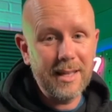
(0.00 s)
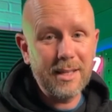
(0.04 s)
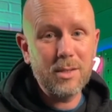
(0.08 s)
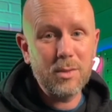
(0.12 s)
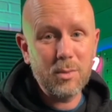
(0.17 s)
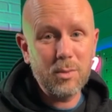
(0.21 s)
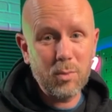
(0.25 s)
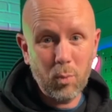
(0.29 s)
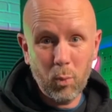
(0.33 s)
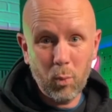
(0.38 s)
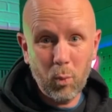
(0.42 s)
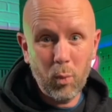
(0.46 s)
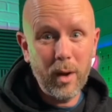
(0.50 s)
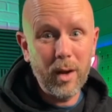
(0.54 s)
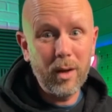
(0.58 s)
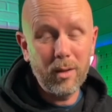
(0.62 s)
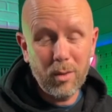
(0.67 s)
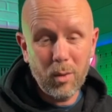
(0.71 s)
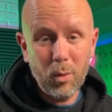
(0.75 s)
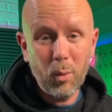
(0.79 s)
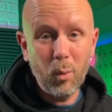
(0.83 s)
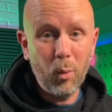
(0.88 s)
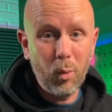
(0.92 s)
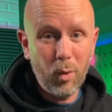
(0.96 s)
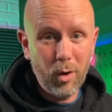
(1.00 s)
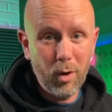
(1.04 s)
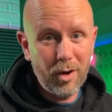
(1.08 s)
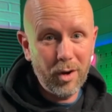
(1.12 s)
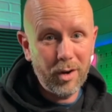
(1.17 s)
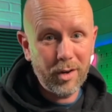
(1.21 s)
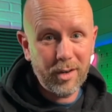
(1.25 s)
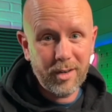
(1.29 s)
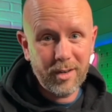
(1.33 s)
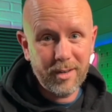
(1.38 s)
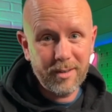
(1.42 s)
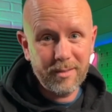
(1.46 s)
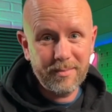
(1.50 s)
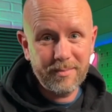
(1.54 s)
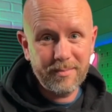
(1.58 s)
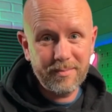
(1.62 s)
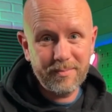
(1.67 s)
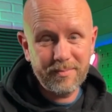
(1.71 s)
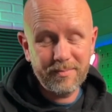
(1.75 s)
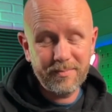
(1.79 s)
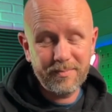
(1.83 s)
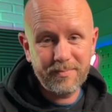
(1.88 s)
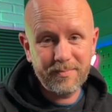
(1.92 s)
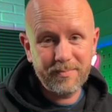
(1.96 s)
This will work. You
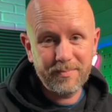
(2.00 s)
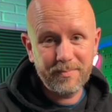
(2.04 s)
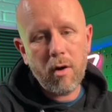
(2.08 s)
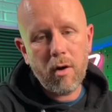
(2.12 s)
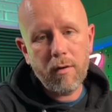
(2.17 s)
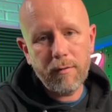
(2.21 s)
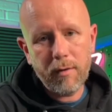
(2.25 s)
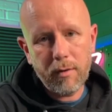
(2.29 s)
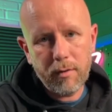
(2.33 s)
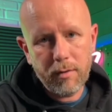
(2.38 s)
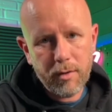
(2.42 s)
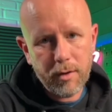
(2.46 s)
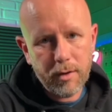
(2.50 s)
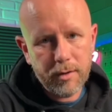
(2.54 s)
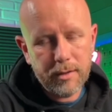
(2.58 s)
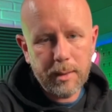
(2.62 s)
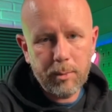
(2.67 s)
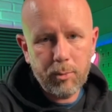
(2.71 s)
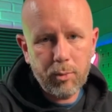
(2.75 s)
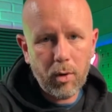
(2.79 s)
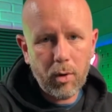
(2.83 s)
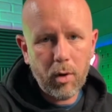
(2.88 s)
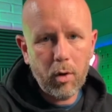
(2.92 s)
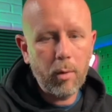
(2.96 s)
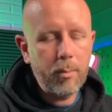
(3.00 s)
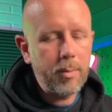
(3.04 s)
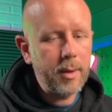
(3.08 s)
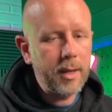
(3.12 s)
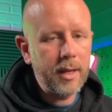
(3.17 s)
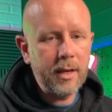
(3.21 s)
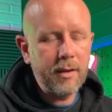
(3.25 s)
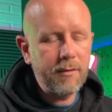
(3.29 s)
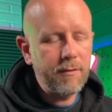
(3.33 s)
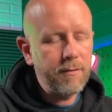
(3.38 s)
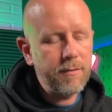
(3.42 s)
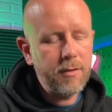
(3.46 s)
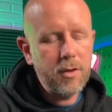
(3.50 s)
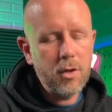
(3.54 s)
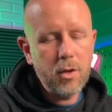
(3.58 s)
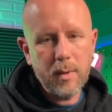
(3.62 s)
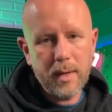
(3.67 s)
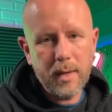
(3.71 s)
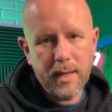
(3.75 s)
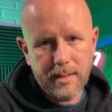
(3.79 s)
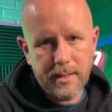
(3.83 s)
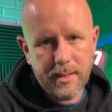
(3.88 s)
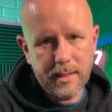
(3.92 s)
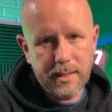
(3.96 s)
can set your iPhone 13 Pro up in a
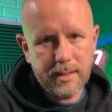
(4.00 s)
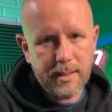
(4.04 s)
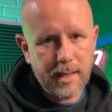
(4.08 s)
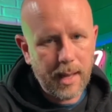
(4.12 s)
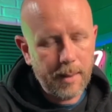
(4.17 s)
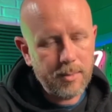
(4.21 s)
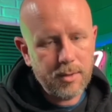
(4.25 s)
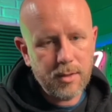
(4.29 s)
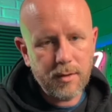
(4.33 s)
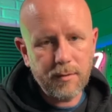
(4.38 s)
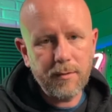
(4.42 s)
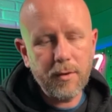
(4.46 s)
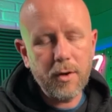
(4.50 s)
few easy steps.